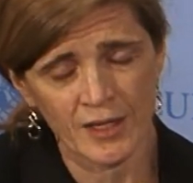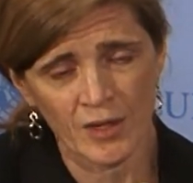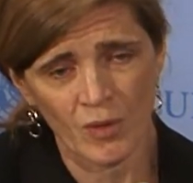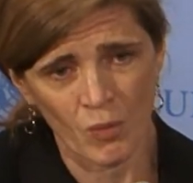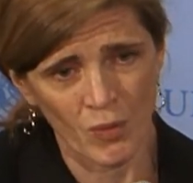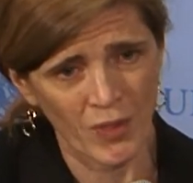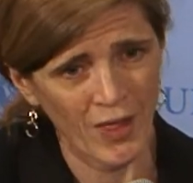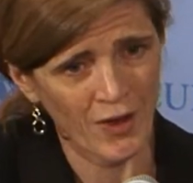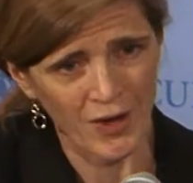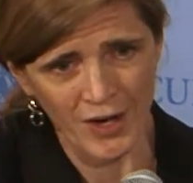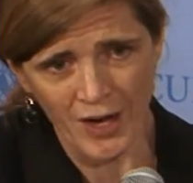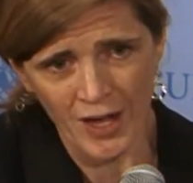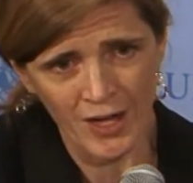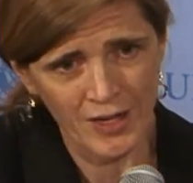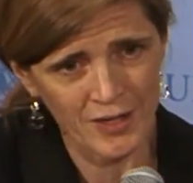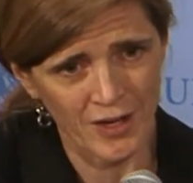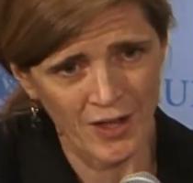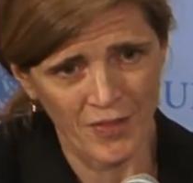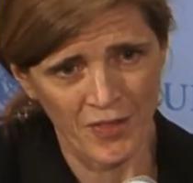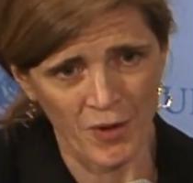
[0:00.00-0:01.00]
without a
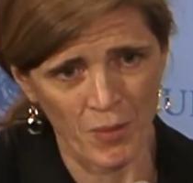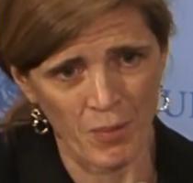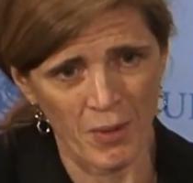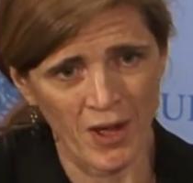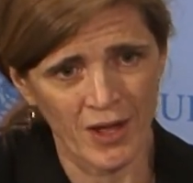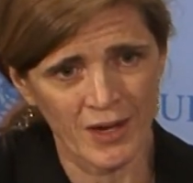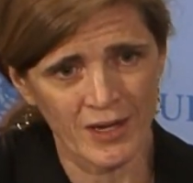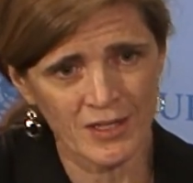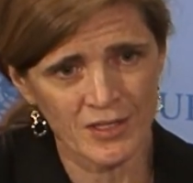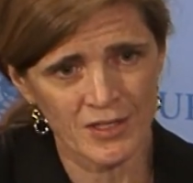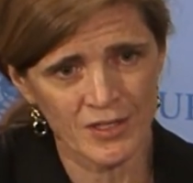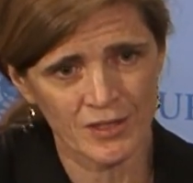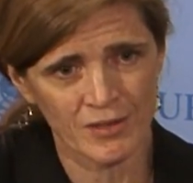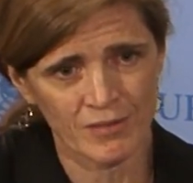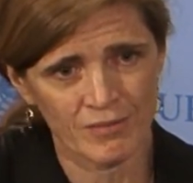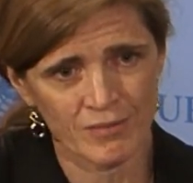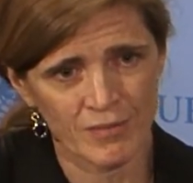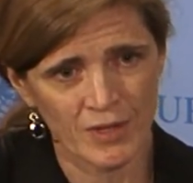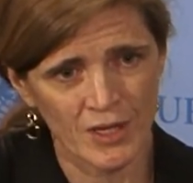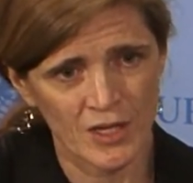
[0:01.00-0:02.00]
cut on their bodies
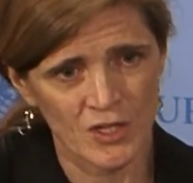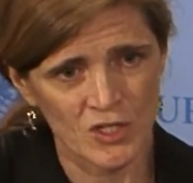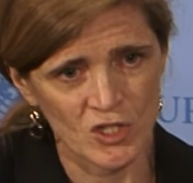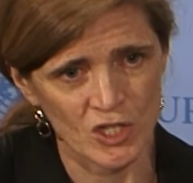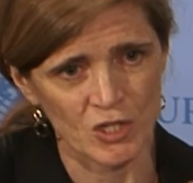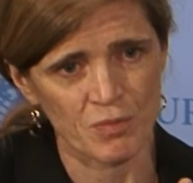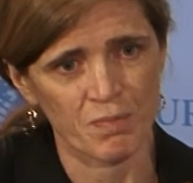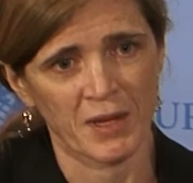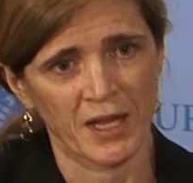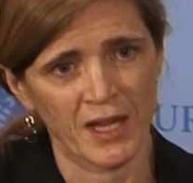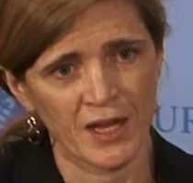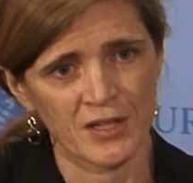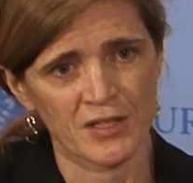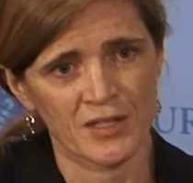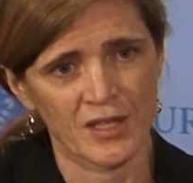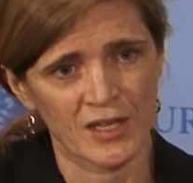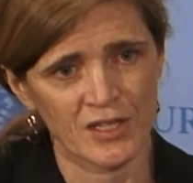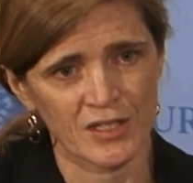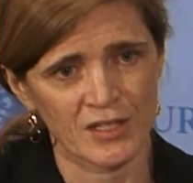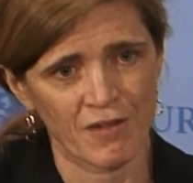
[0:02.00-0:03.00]
just because
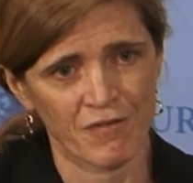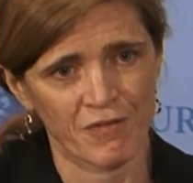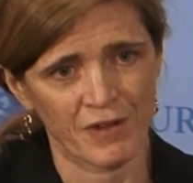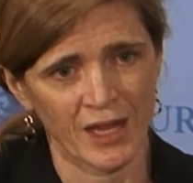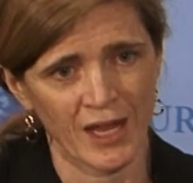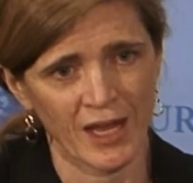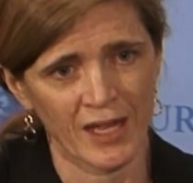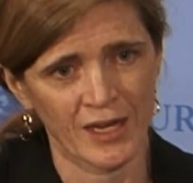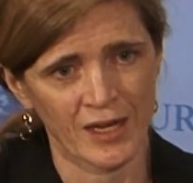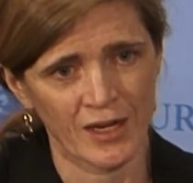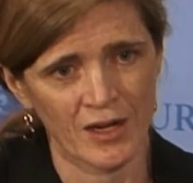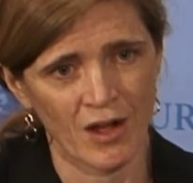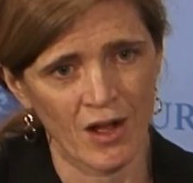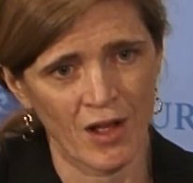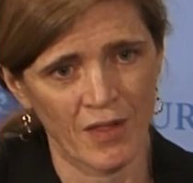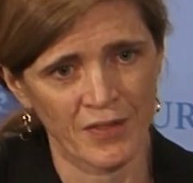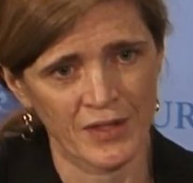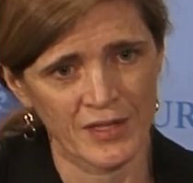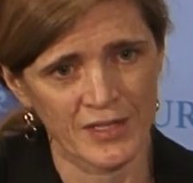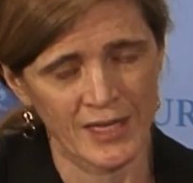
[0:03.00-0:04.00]
they suffocated
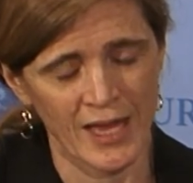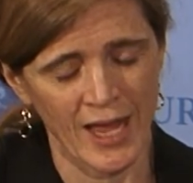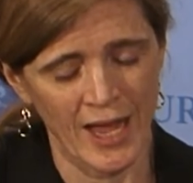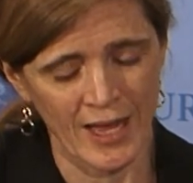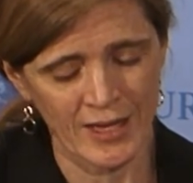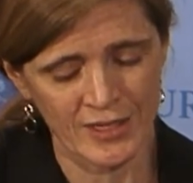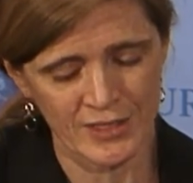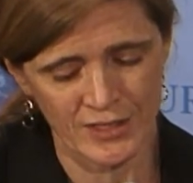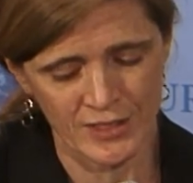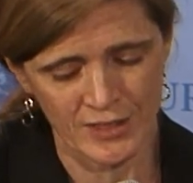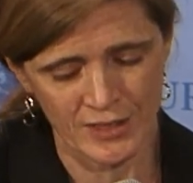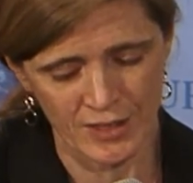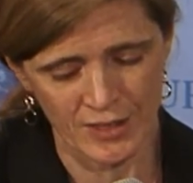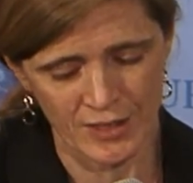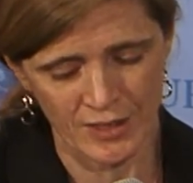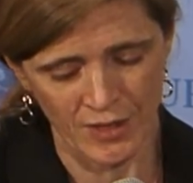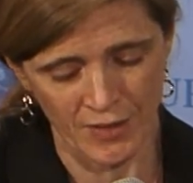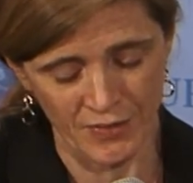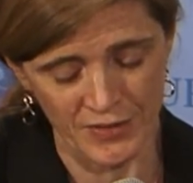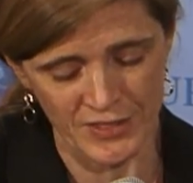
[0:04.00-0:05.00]
on this
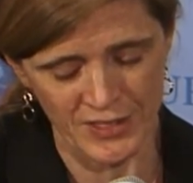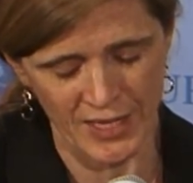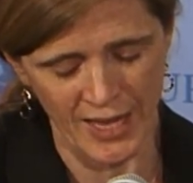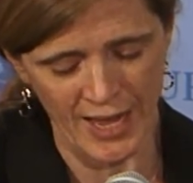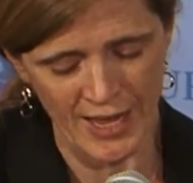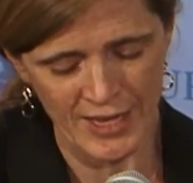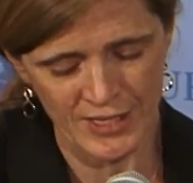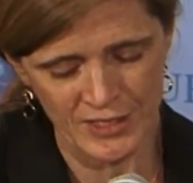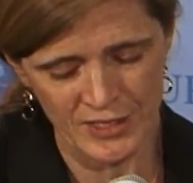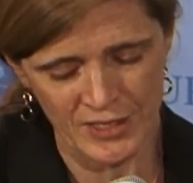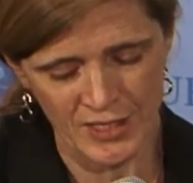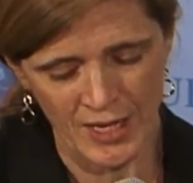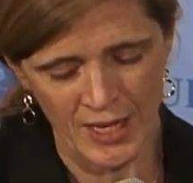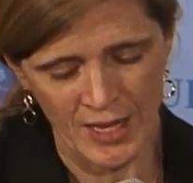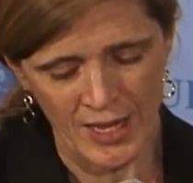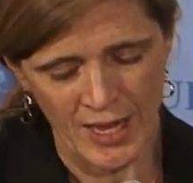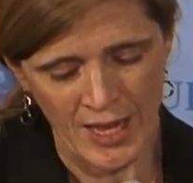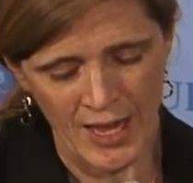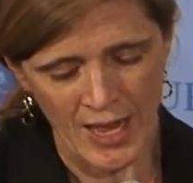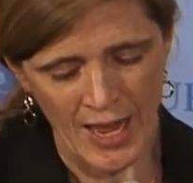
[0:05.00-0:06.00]
gas,
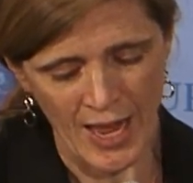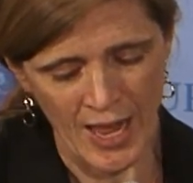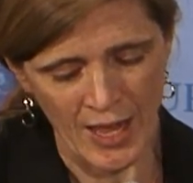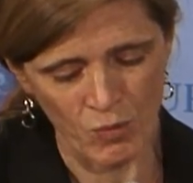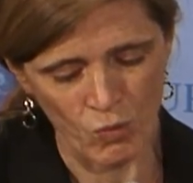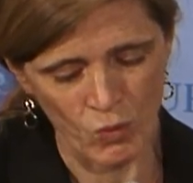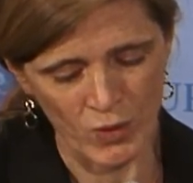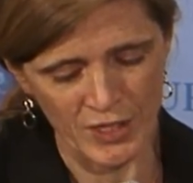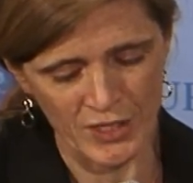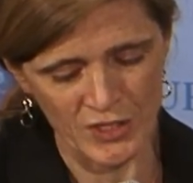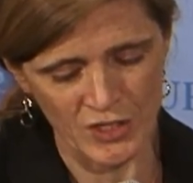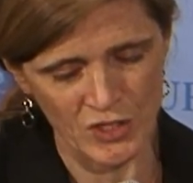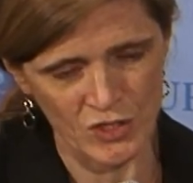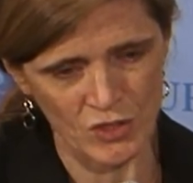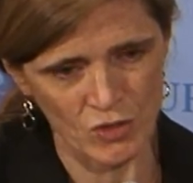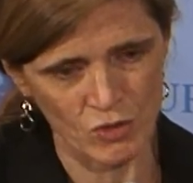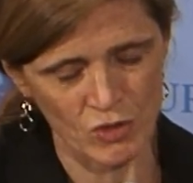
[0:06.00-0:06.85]
and witnesses who